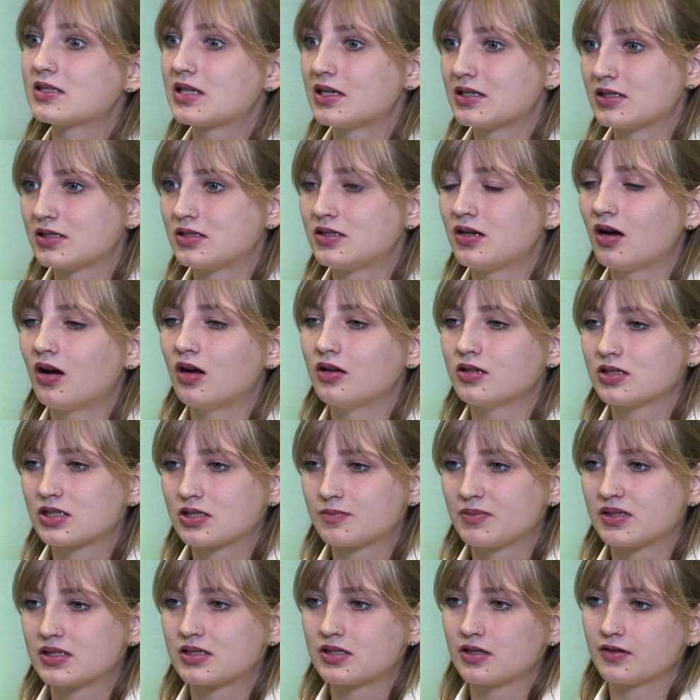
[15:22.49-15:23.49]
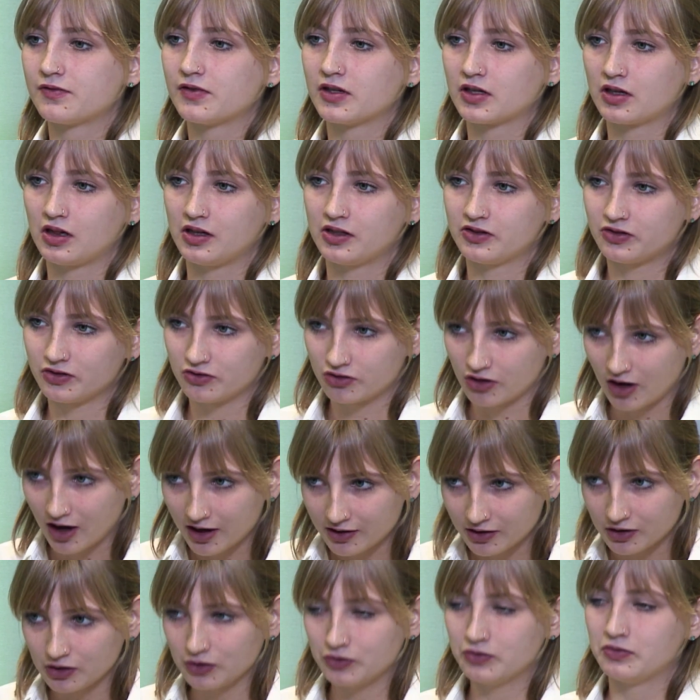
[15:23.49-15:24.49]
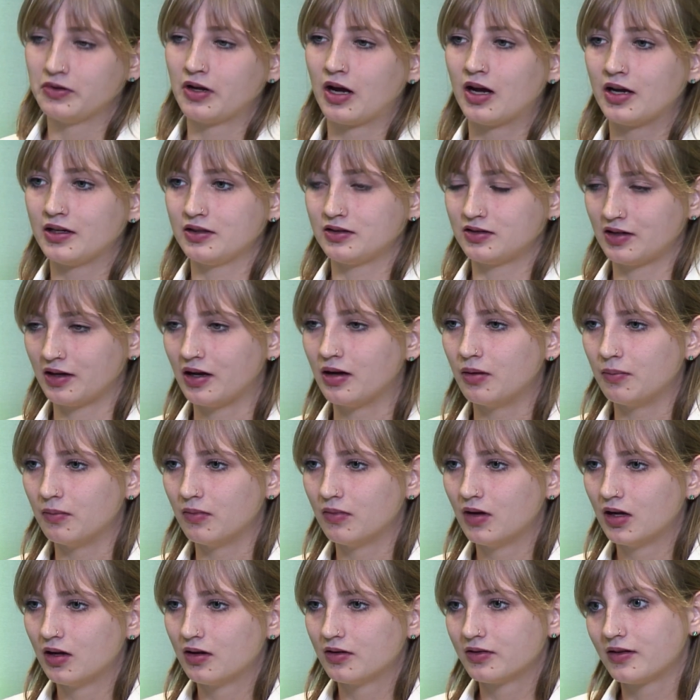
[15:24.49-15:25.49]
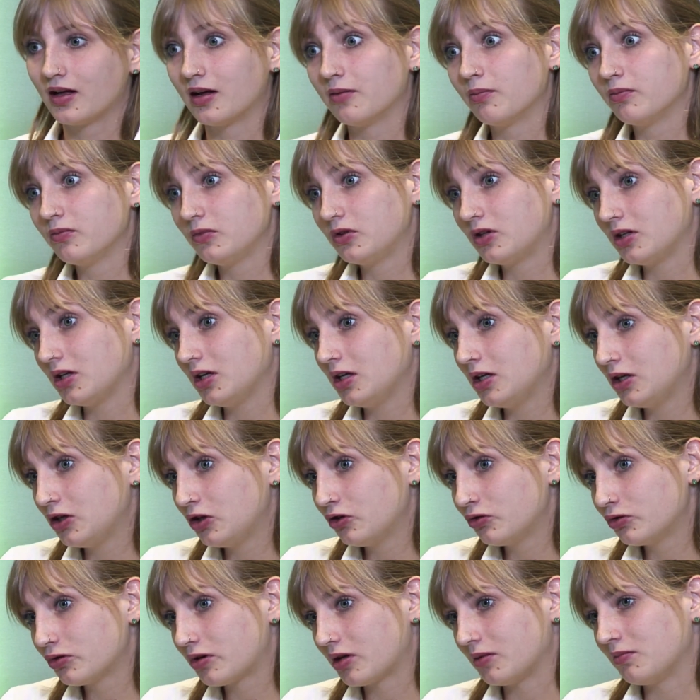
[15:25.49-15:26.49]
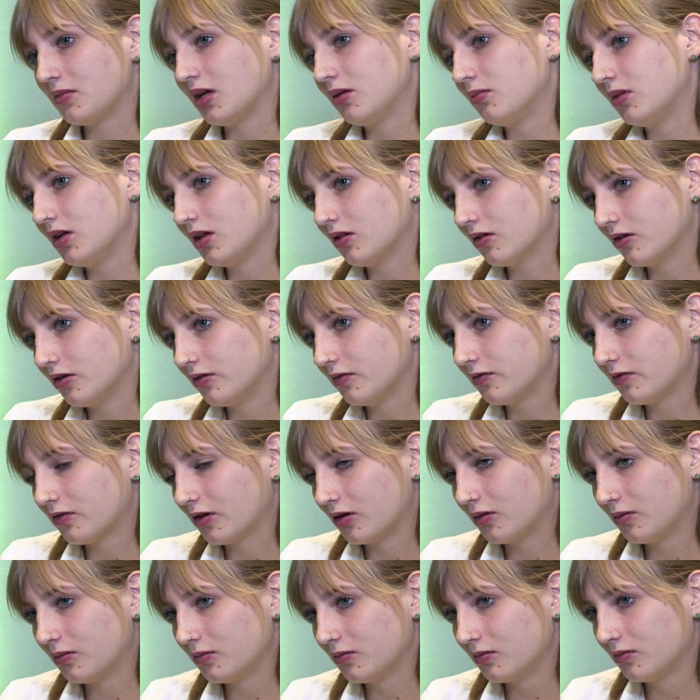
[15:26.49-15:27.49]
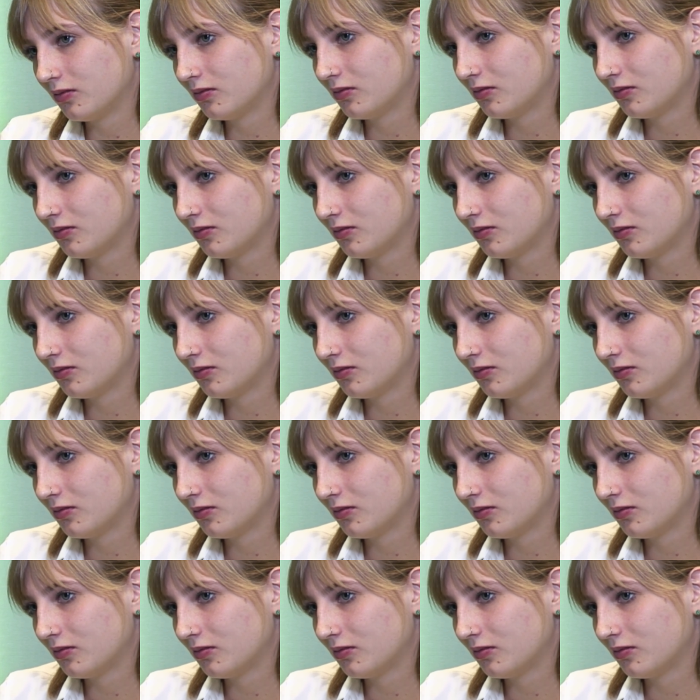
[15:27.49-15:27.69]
has done specifically to try to unite them that the EU can maybe learn from?